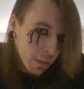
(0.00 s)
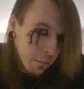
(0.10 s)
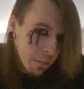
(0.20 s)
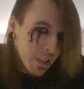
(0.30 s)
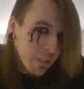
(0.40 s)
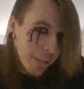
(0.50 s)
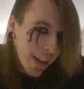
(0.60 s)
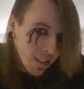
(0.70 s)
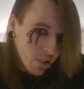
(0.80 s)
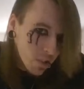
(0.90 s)
Be the
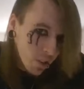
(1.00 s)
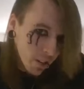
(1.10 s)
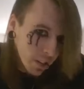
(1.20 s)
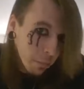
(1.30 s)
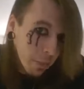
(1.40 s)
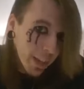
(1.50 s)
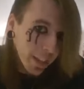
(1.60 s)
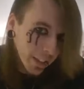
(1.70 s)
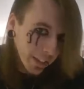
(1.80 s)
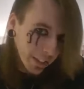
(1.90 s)
master and the
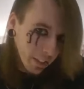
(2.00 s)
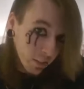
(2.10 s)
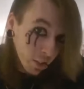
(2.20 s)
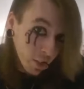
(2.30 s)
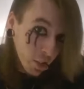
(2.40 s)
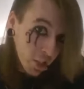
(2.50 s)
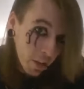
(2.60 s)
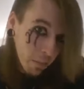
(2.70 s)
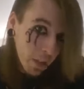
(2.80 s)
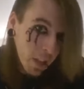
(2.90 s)
pilot of your
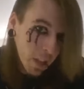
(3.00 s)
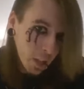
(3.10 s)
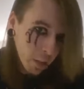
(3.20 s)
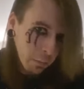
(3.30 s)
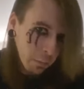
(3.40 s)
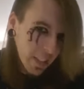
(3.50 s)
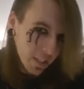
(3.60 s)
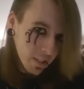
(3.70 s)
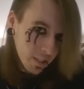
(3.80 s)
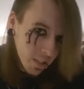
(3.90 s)
ship, your
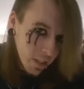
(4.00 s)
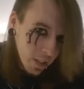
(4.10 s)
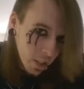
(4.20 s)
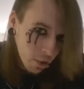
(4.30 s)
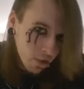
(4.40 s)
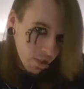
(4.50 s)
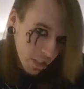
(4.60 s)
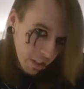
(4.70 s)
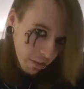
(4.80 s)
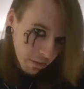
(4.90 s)
beast,
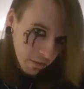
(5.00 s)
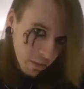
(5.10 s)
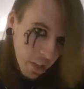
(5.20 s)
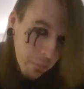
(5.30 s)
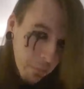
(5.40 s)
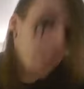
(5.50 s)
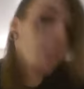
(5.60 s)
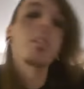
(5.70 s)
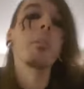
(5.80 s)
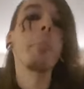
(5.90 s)
yourself. Be
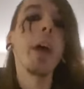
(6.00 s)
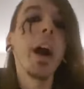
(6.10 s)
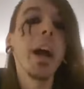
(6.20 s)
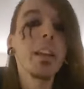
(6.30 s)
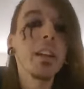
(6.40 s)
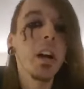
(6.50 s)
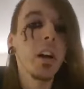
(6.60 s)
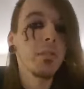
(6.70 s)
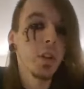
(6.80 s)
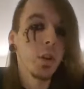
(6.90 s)
the pilot
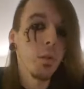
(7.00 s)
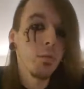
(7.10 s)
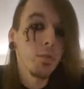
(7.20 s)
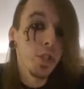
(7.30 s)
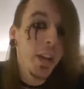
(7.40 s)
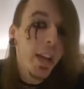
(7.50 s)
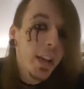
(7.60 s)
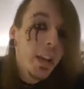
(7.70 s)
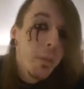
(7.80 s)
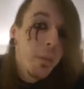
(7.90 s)
of your own jet.
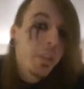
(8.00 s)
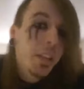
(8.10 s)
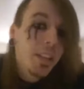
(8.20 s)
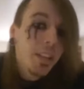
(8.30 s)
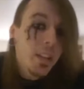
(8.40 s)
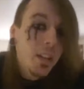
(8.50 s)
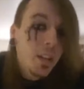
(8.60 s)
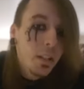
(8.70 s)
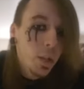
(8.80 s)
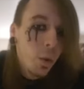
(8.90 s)
Be
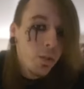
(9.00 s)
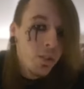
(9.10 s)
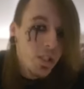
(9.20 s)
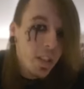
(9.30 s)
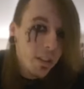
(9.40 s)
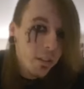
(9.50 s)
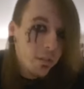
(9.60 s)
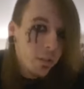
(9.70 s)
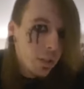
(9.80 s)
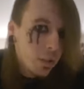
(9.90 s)
yourself.
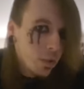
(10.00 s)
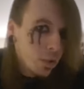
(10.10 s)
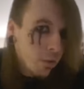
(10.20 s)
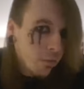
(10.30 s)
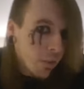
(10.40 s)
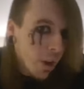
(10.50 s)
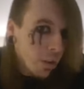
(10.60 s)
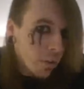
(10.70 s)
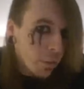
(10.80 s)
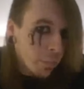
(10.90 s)
Don't
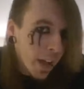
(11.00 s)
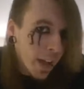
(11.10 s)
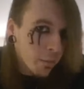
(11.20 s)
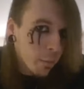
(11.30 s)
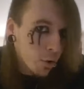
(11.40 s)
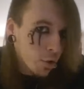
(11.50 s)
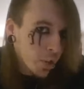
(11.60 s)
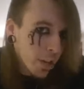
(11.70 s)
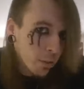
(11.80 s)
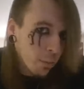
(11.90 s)
follow the path most
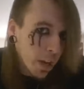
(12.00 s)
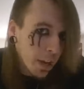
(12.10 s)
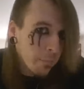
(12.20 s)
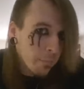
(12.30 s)
traveled by.